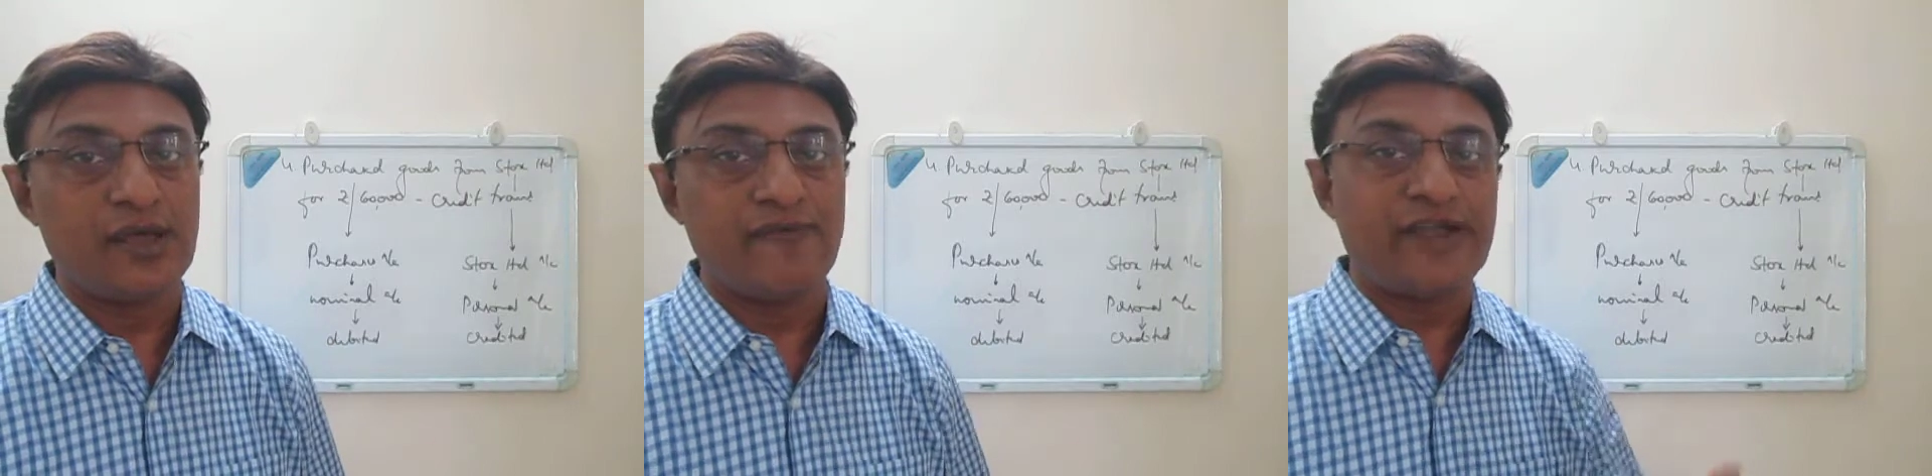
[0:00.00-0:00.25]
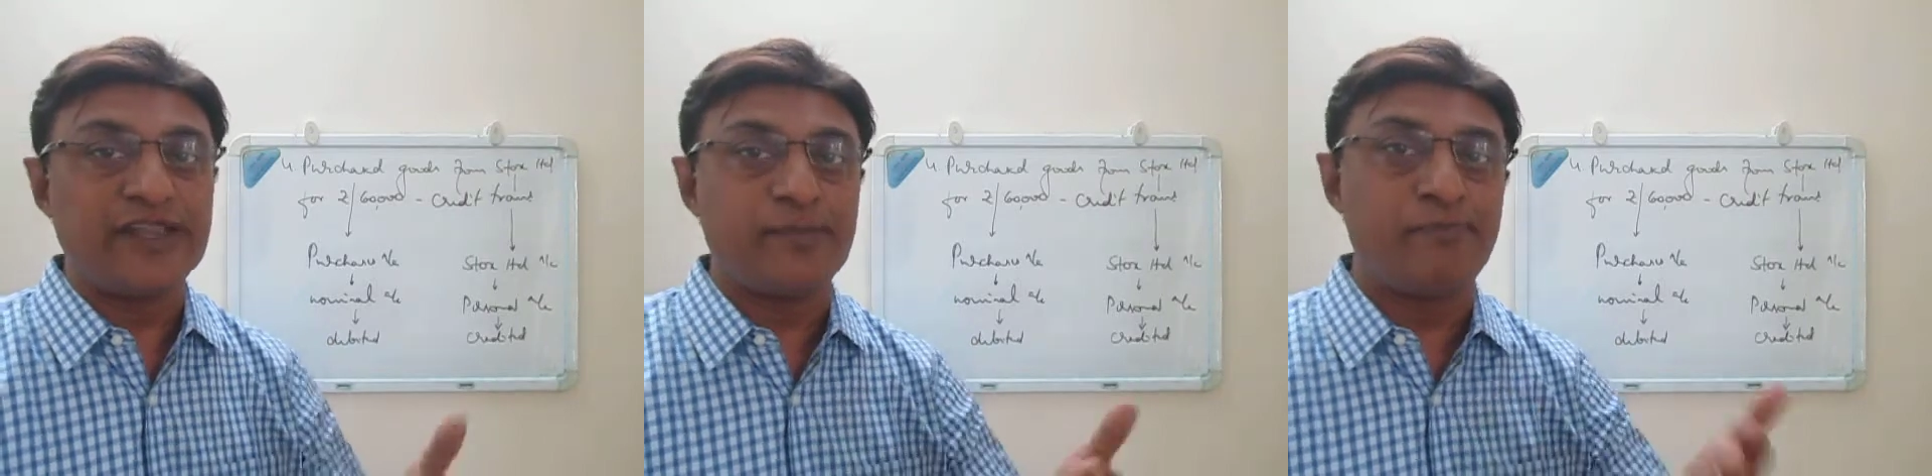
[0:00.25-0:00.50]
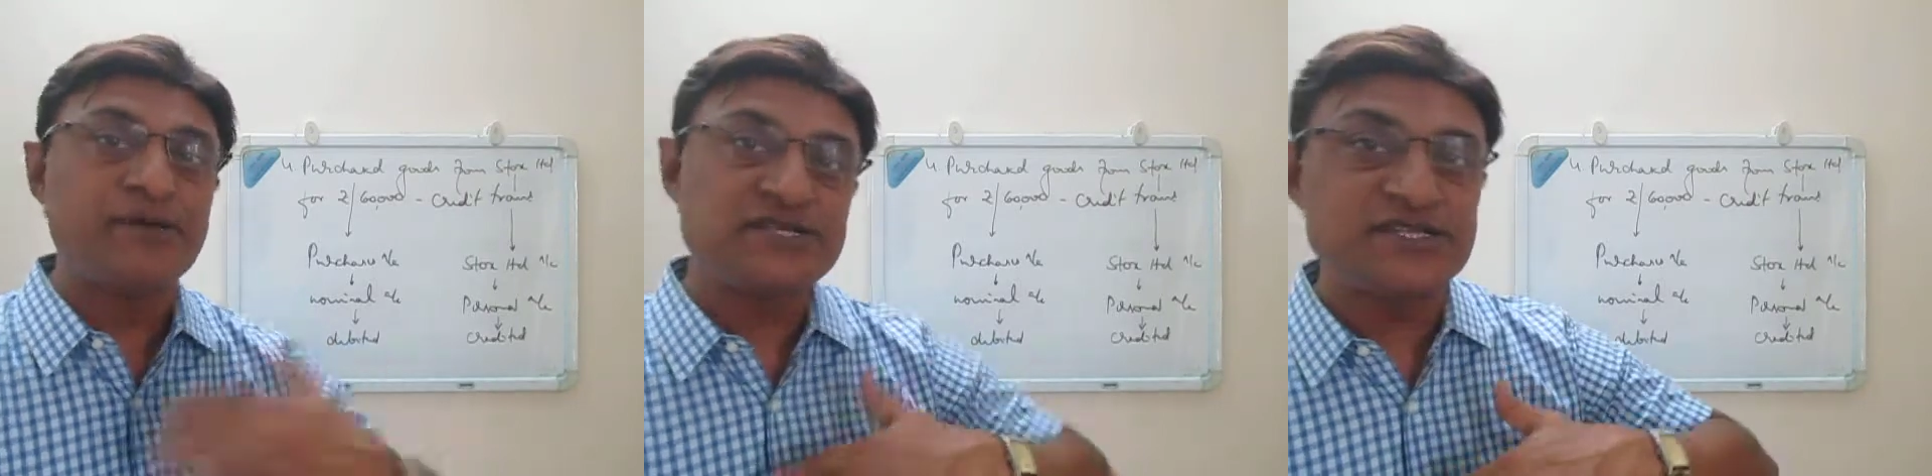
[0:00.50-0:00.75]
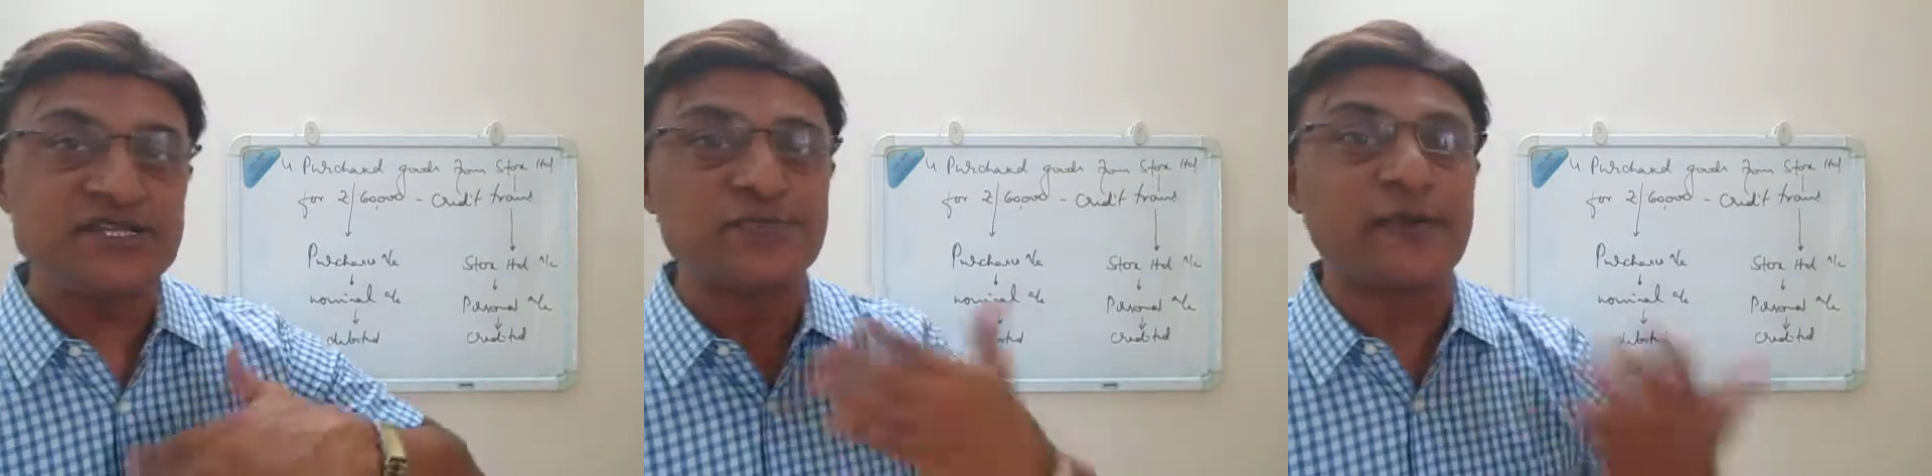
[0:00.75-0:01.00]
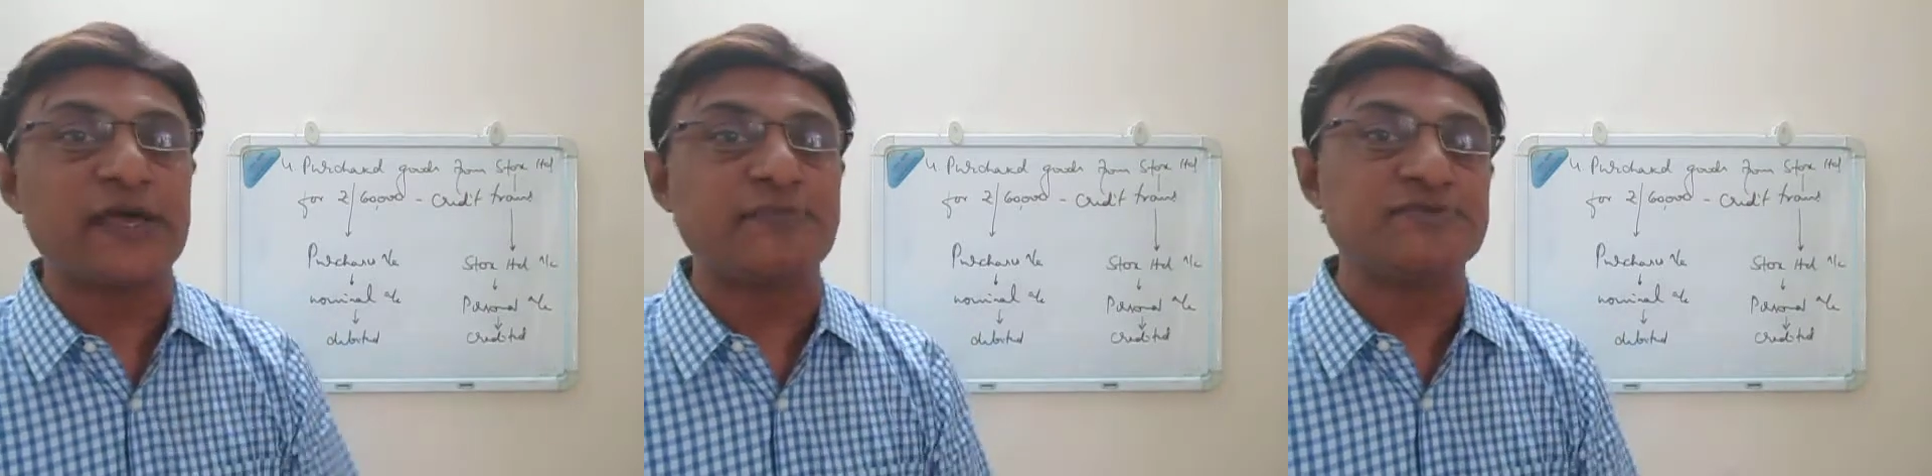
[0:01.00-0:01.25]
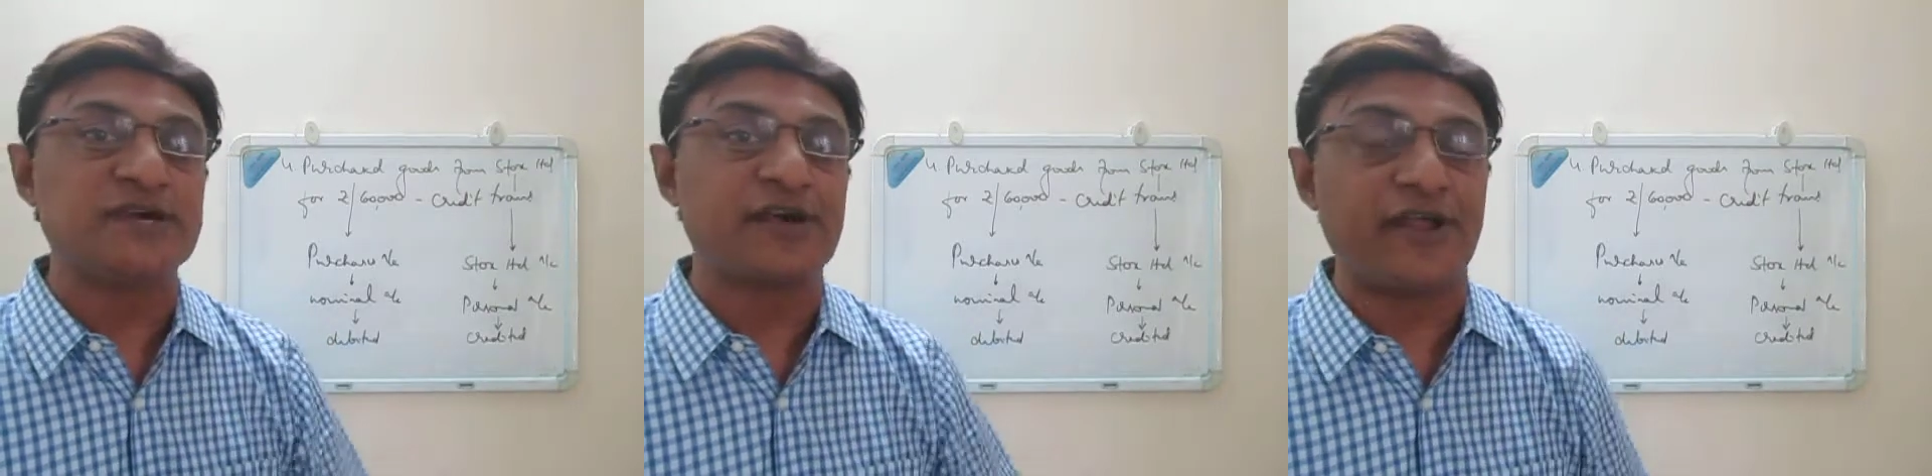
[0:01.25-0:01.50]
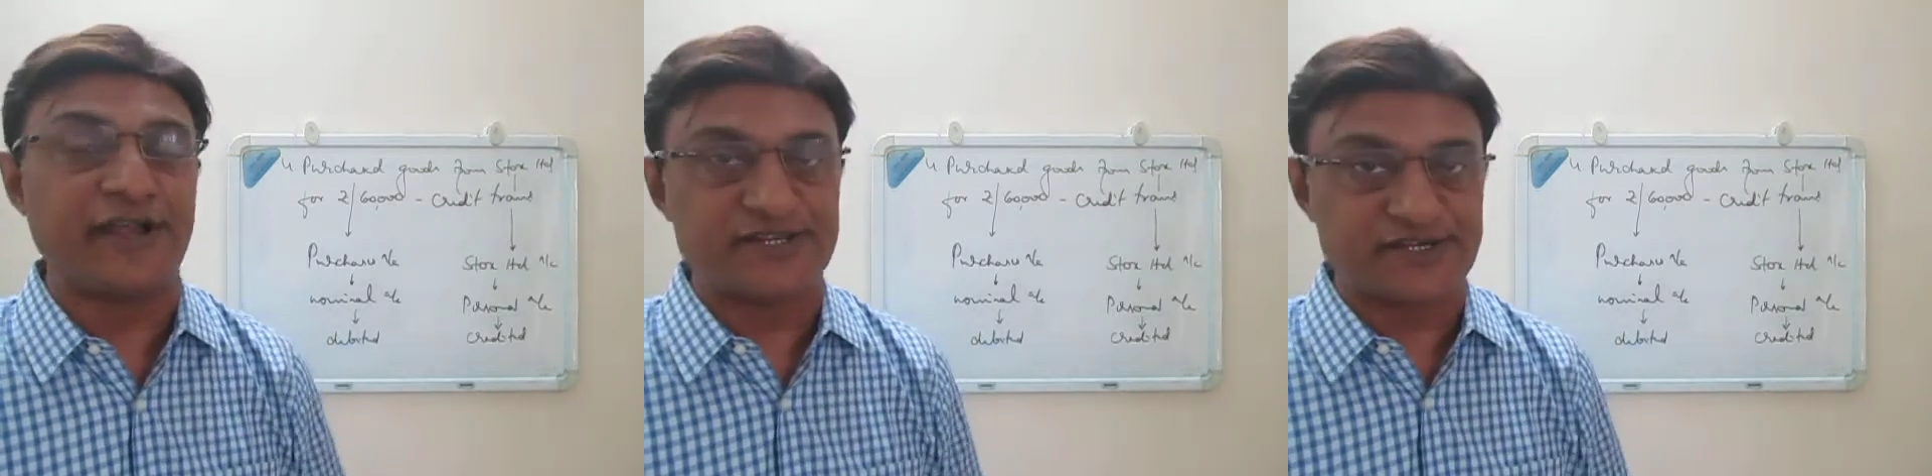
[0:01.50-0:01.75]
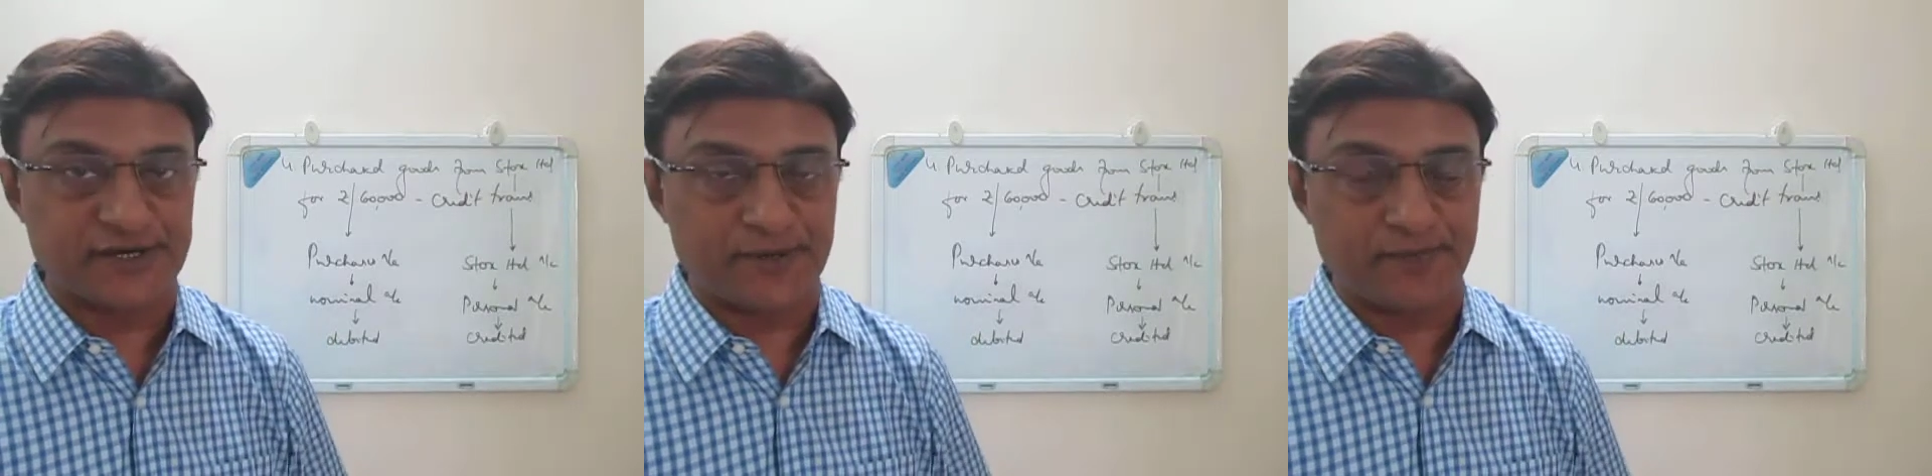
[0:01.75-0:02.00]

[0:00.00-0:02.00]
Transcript: where the business becomes a creditor.